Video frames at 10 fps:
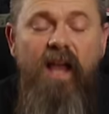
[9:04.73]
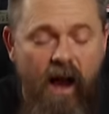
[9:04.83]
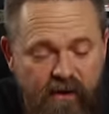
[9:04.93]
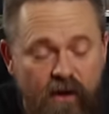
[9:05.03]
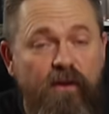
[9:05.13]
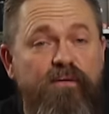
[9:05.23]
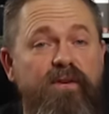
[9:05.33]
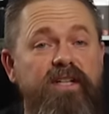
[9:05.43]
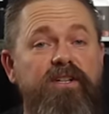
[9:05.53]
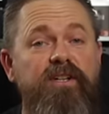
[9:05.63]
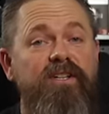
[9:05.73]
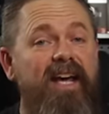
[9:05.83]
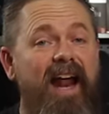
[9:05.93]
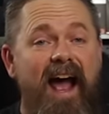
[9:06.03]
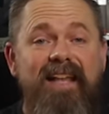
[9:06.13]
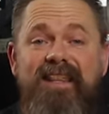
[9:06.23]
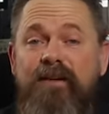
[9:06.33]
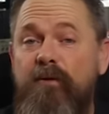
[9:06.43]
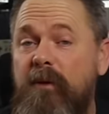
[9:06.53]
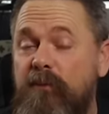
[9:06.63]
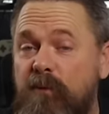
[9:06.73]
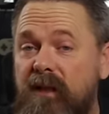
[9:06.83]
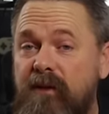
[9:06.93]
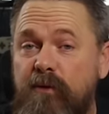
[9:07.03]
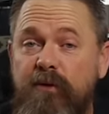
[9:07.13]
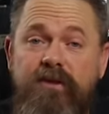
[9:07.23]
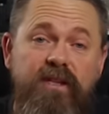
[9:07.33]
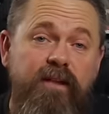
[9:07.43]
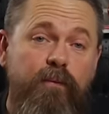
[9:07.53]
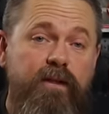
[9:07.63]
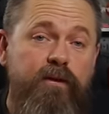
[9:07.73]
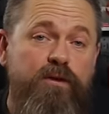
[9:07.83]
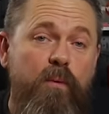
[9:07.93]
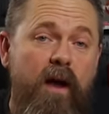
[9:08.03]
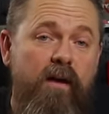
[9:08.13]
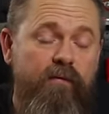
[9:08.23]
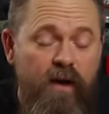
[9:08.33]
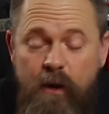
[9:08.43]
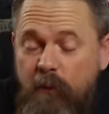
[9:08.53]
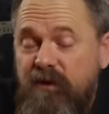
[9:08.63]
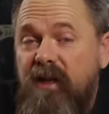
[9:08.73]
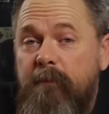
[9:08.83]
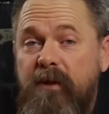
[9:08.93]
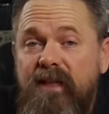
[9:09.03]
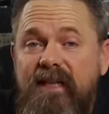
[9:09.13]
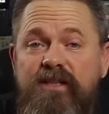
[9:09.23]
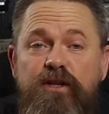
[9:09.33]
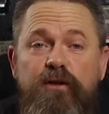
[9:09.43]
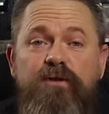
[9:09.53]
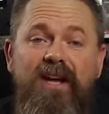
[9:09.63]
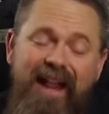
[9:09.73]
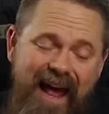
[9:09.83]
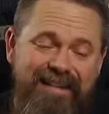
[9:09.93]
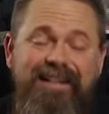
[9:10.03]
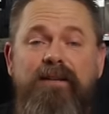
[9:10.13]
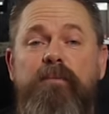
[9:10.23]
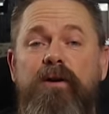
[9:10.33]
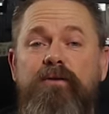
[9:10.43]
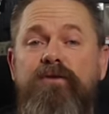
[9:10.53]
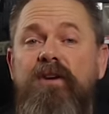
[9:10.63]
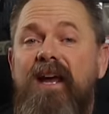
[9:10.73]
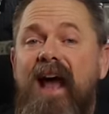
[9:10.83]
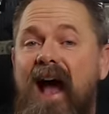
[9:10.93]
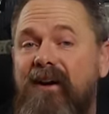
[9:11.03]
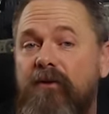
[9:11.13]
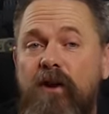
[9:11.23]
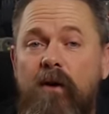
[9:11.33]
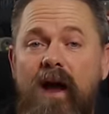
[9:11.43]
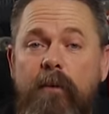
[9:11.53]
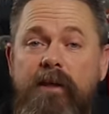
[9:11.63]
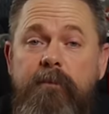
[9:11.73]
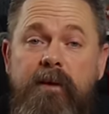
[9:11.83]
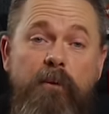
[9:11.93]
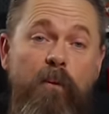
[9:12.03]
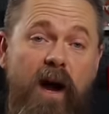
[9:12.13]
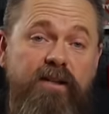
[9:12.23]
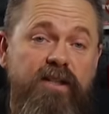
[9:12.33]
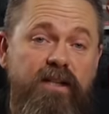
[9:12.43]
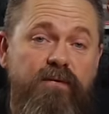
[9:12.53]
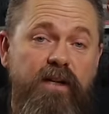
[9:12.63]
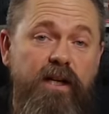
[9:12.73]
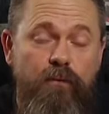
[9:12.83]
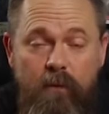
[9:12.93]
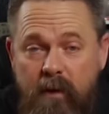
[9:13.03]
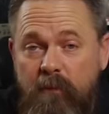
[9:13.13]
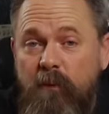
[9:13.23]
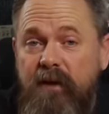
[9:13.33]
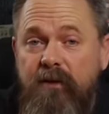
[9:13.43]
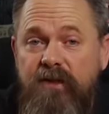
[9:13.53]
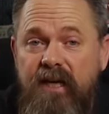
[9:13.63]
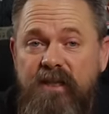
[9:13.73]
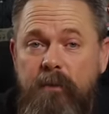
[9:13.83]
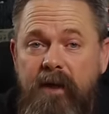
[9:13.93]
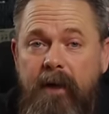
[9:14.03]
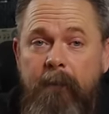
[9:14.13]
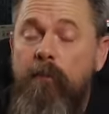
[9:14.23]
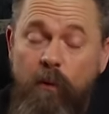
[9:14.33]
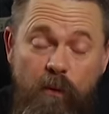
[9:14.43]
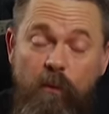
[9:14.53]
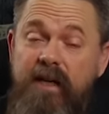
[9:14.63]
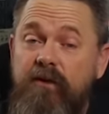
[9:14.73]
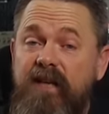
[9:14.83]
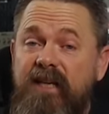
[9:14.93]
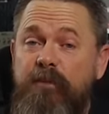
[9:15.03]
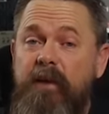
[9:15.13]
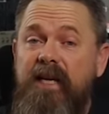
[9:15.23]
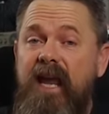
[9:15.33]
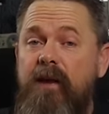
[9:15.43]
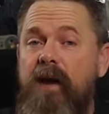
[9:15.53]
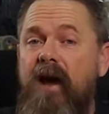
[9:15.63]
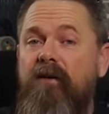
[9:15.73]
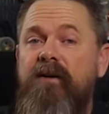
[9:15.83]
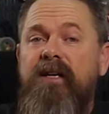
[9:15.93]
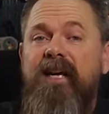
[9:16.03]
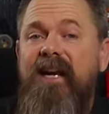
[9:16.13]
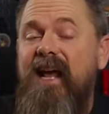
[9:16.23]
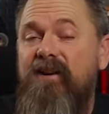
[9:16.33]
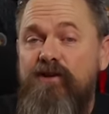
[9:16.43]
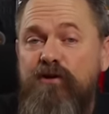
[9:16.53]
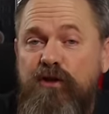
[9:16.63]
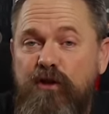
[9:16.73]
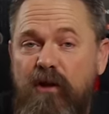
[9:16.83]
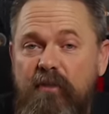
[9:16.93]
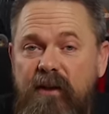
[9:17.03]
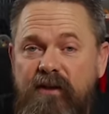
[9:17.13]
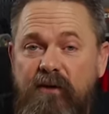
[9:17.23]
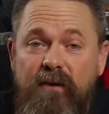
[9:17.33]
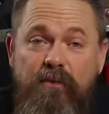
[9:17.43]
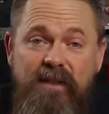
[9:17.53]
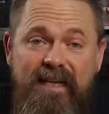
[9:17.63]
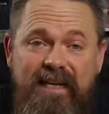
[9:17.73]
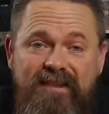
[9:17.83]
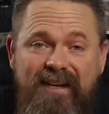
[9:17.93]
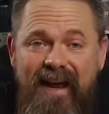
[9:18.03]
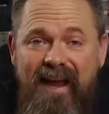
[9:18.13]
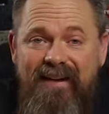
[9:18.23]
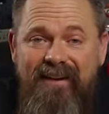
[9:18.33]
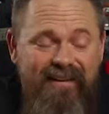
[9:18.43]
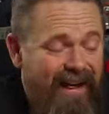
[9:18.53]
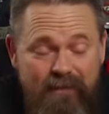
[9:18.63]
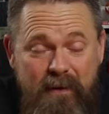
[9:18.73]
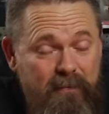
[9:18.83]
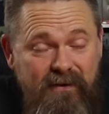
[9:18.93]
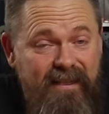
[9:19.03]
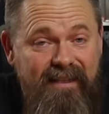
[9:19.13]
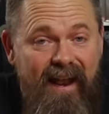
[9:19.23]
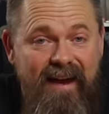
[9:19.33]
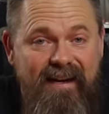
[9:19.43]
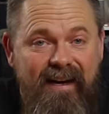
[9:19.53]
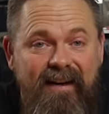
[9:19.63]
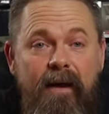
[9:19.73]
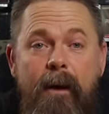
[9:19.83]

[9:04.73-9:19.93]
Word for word: Another feature that I think would be really cool to see in Windows 12 was the ability to use classic modes. I don't know how many people watching this video remember Windows XP, but when Windows XP came out, it had a new start menu at release, and a lot of people didn't like it.